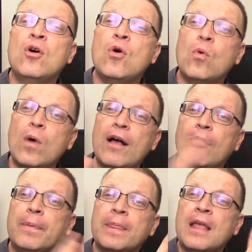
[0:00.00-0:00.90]

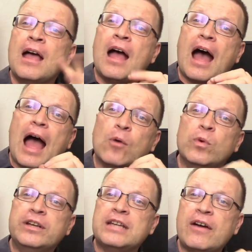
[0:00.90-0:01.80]
Well, I
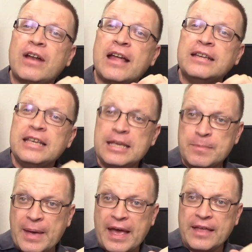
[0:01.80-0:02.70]
went out on
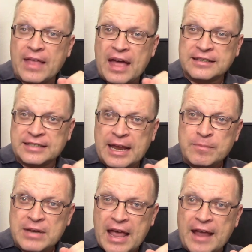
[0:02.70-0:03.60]
eBay that
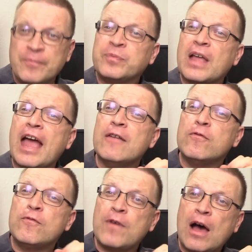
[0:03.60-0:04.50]
same day and
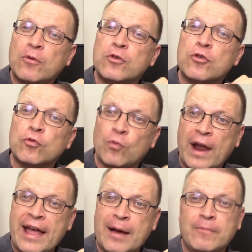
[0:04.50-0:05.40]
found the
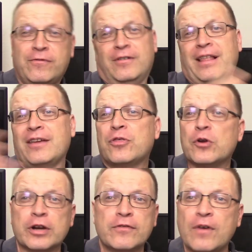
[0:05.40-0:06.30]
RAM for like
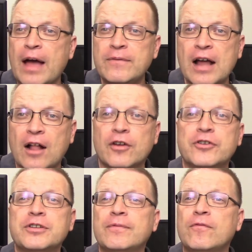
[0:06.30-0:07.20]

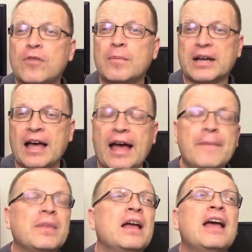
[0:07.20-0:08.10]
$35 from a
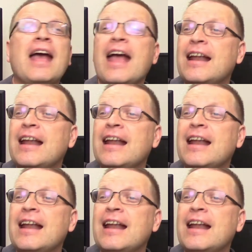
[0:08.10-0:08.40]
guy, and